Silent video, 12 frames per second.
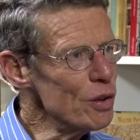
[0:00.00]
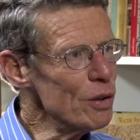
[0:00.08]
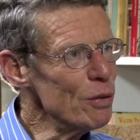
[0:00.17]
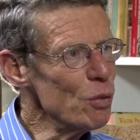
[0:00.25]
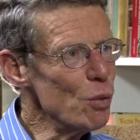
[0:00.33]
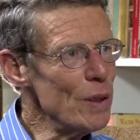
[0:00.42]

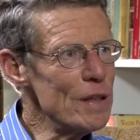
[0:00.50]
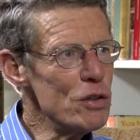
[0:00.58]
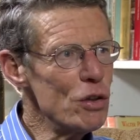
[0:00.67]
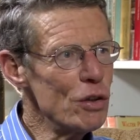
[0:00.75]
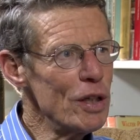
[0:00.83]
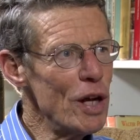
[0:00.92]
And we
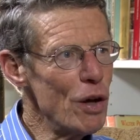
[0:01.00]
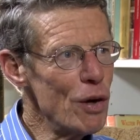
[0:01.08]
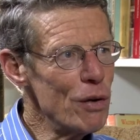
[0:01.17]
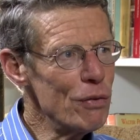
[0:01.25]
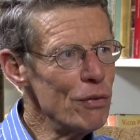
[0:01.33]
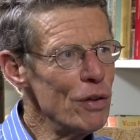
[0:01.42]
took
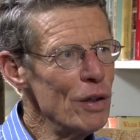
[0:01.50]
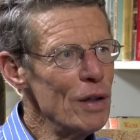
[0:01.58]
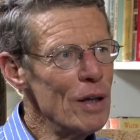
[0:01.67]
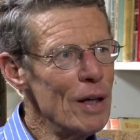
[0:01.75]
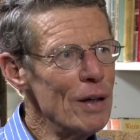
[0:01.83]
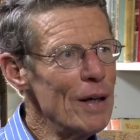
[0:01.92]
care of
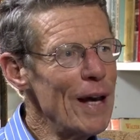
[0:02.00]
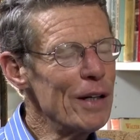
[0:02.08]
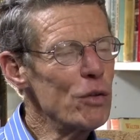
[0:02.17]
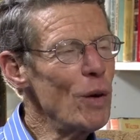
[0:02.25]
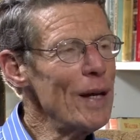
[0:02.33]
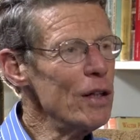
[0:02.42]
uh,
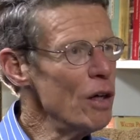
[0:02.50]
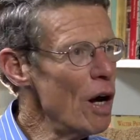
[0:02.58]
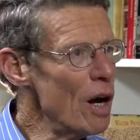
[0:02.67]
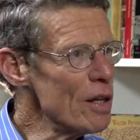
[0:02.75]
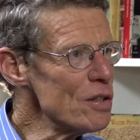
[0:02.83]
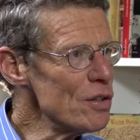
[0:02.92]
at great
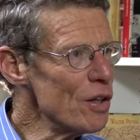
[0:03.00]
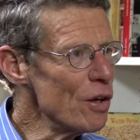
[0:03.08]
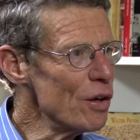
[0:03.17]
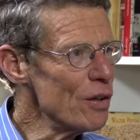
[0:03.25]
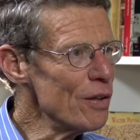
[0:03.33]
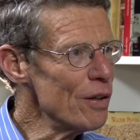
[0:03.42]
cost
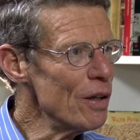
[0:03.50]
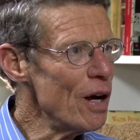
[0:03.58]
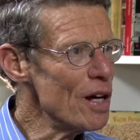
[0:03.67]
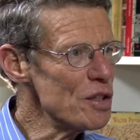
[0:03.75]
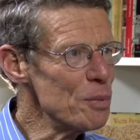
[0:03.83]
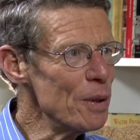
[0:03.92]
there at the
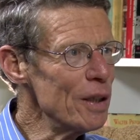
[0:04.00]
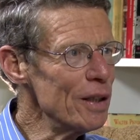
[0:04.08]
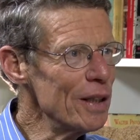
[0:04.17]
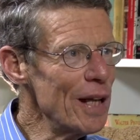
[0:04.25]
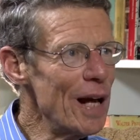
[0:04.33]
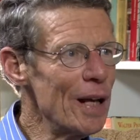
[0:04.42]
hospital
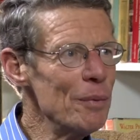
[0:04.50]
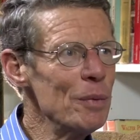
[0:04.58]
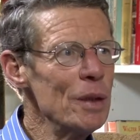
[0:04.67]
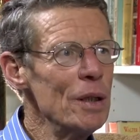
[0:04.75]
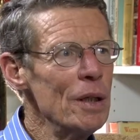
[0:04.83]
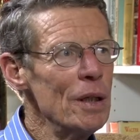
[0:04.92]
in Gallup,
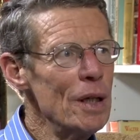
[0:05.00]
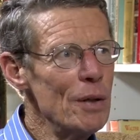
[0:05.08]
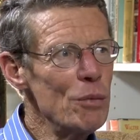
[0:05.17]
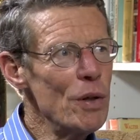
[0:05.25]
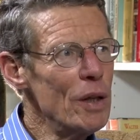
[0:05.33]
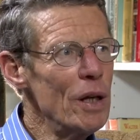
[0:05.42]

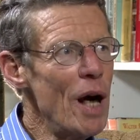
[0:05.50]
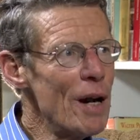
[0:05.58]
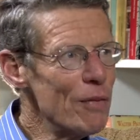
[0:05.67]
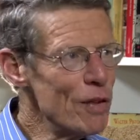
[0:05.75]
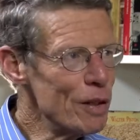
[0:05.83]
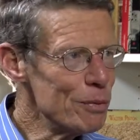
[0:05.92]
um, with a
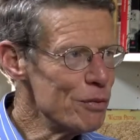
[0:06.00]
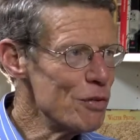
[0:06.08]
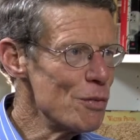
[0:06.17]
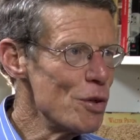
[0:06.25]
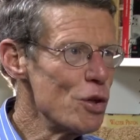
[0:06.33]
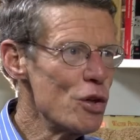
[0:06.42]
lot of help
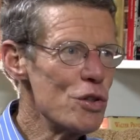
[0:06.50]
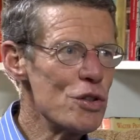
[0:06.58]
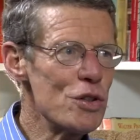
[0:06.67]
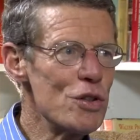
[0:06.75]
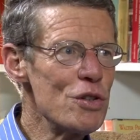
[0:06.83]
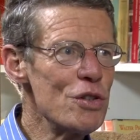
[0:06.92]
from the
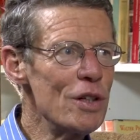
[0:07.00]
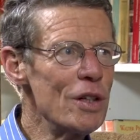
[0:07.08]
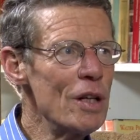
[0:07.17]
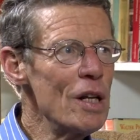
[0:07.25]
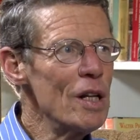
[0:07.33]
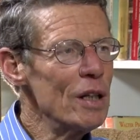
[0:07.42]
nurses
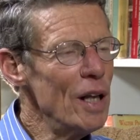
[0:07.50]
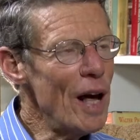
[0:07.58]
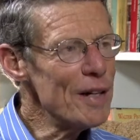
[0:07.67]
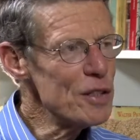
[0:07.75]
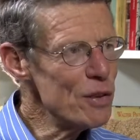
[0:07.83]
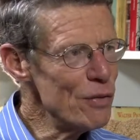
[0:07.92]
and
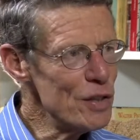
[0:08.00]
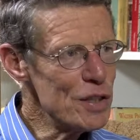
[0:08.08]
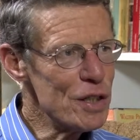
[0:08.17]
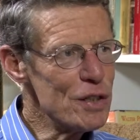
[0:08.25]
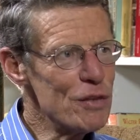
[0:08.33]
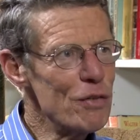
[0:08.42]
lots of
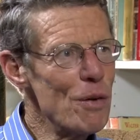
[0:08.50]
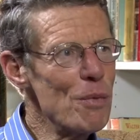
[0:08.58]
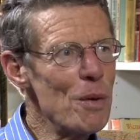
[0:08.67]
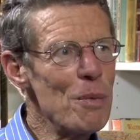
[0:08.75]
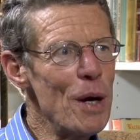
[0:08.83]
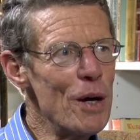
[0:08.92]
visits
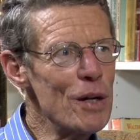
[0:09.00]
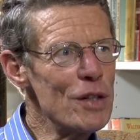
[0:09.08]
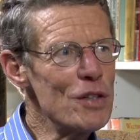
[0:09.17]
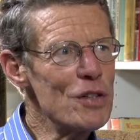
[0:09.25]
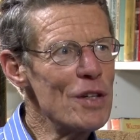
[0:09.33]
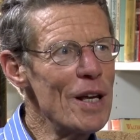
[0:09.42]
from the
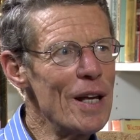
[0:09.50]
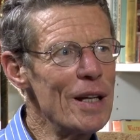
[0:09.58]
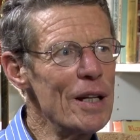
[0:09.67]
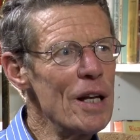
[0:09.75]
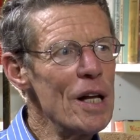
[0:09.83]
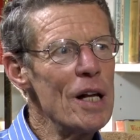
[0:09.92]
parents
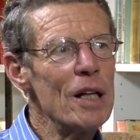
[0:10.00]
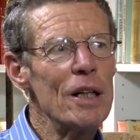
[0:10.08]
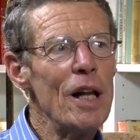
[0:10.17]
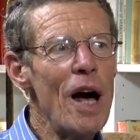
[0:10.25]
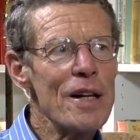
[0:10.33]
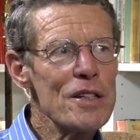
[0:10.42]
and
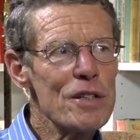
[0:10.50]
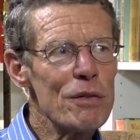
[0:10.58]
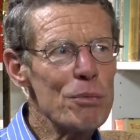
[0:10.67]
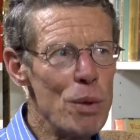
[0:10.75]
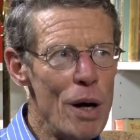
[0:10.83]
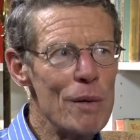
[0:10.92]
lots
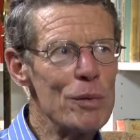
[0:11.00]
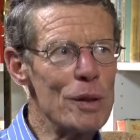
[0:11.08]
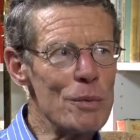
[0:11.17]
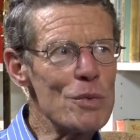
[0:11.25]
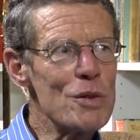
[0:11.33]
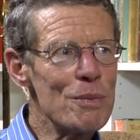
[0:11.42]
of
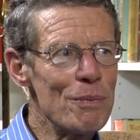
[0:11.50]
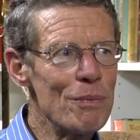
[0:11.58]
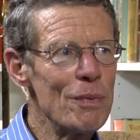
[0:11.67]
problems.